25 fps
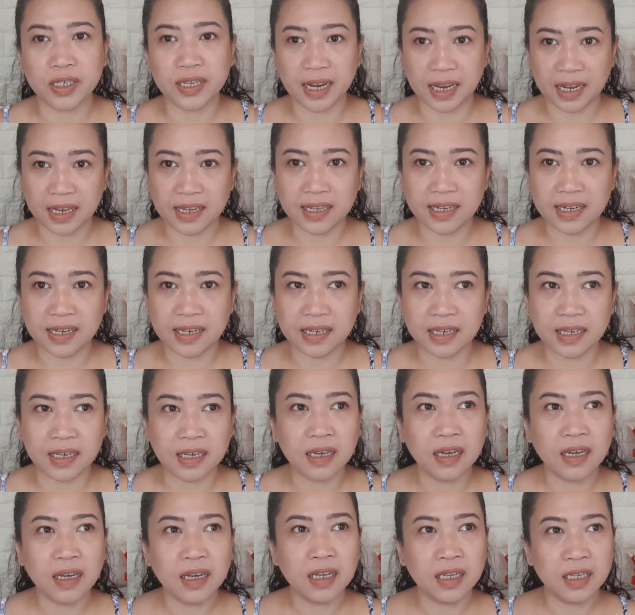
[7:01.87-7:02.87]
daily
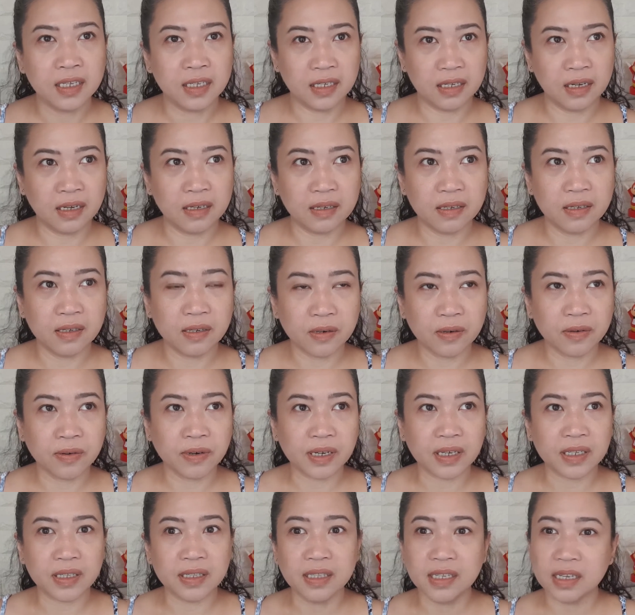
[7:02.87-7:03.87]

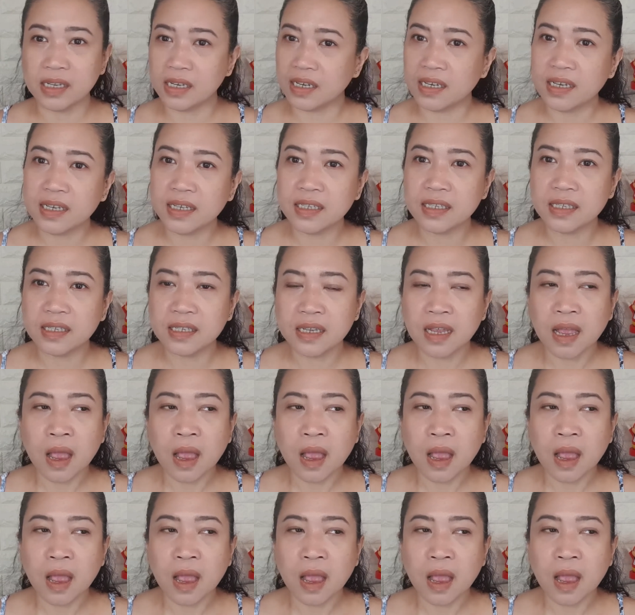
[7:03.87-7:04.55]
sunscreen needs.